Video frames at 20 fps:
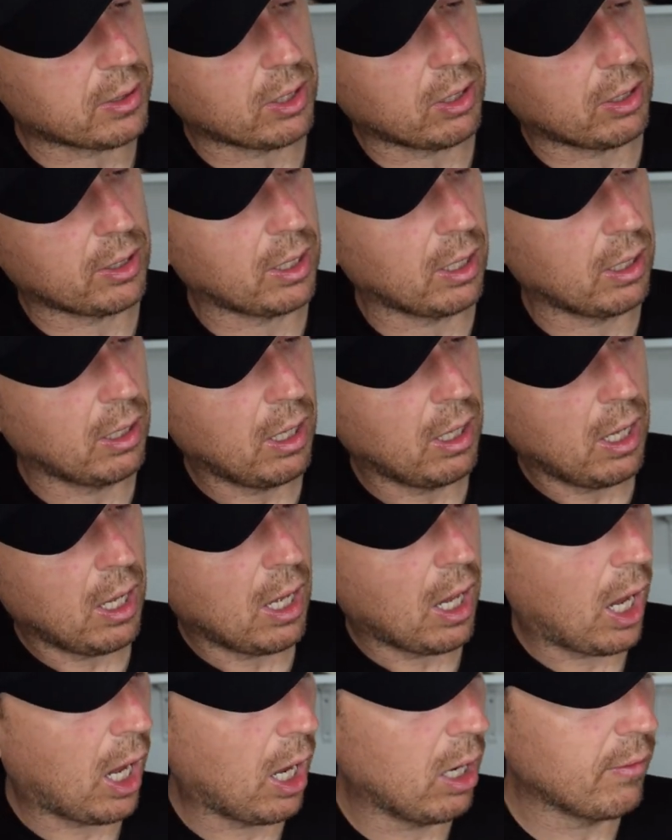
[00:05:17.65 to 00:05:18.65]
You've got the
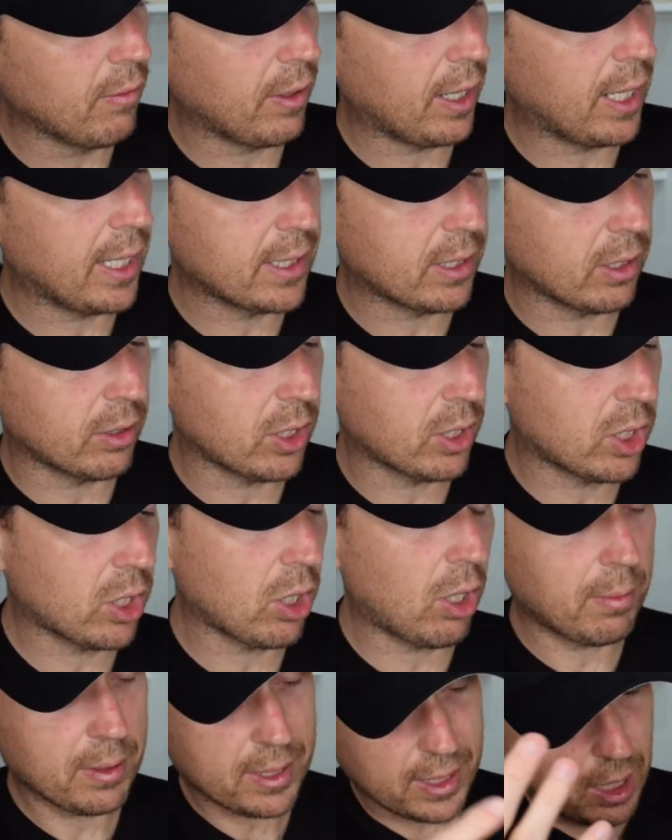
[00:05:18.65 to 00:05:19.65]
overlays on the
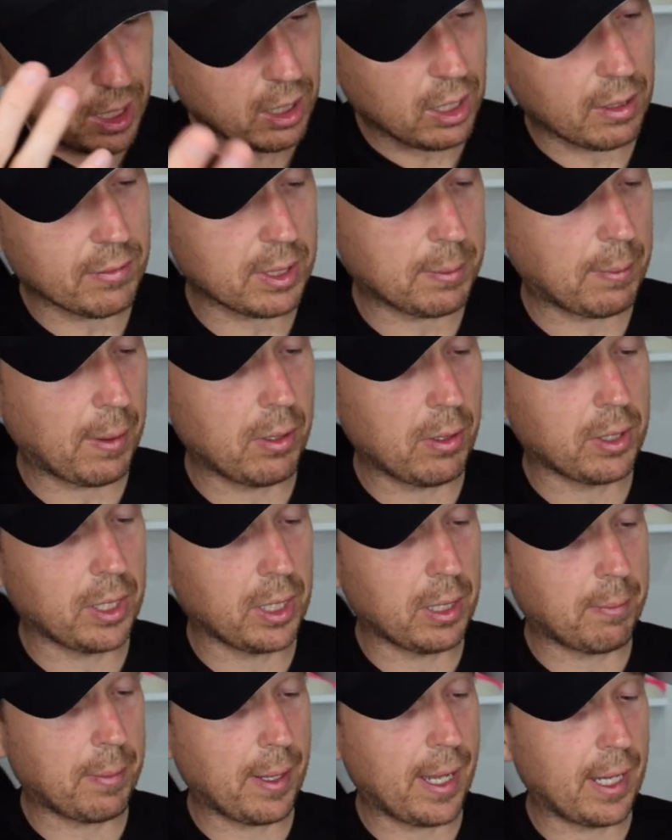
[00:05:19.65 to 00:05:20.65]
top, the tongue I've
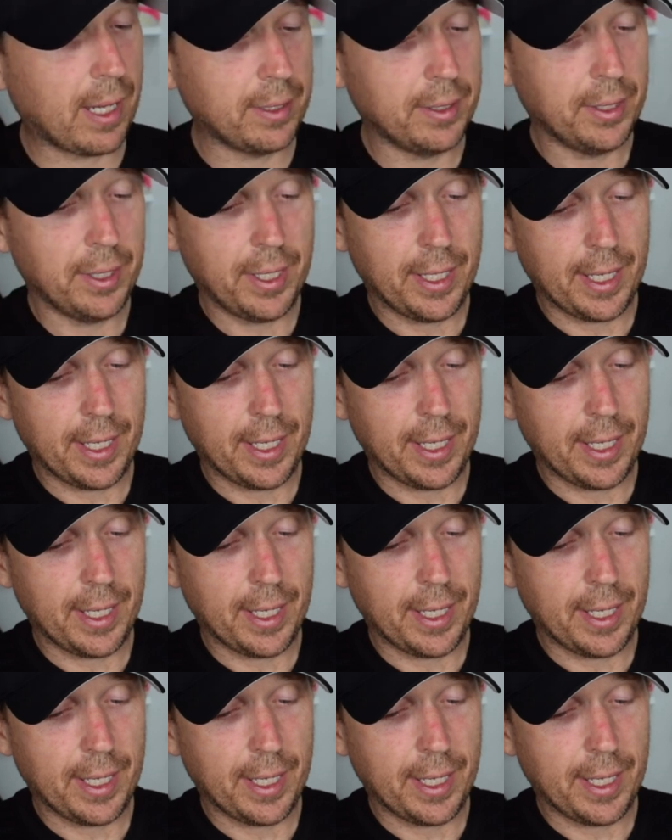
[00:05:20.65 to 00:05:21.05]
spoken about,